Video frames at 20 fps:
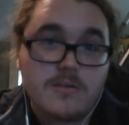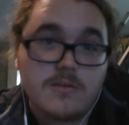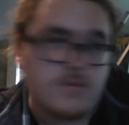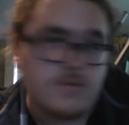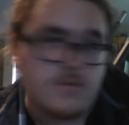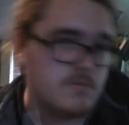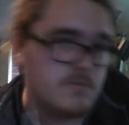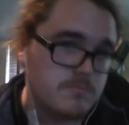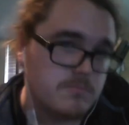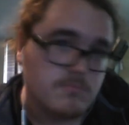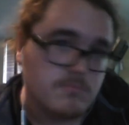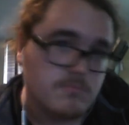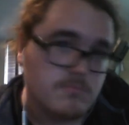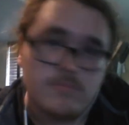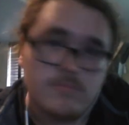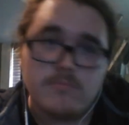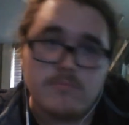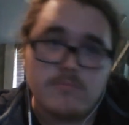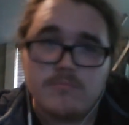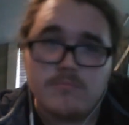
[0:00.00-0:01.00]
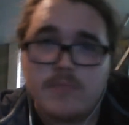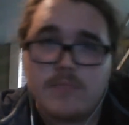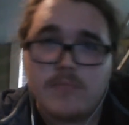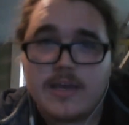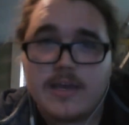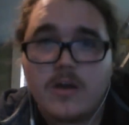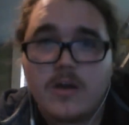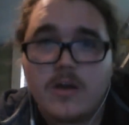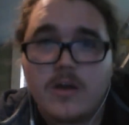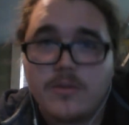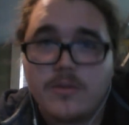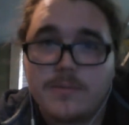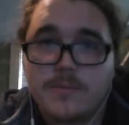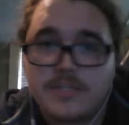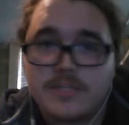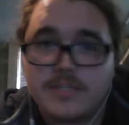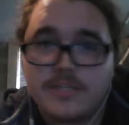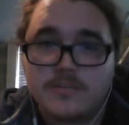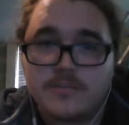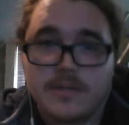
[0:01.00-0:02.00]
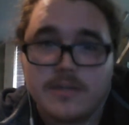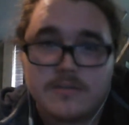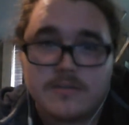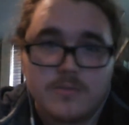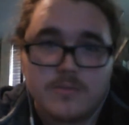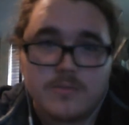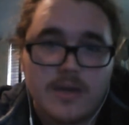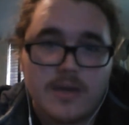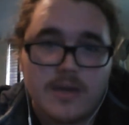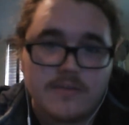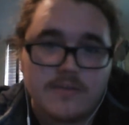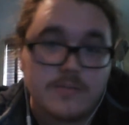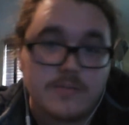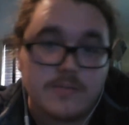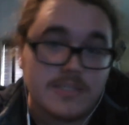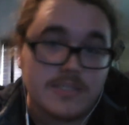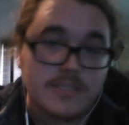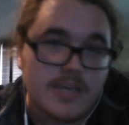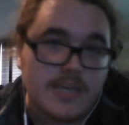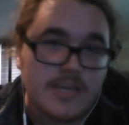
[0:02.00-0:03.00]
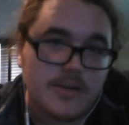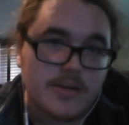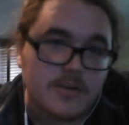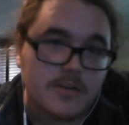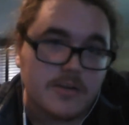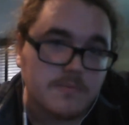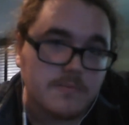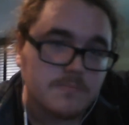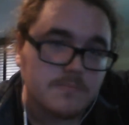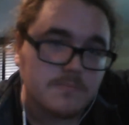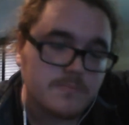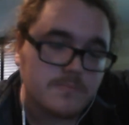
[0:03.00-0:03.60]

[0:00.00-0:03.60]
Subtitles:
who, like all the best directors' wives, was an editor.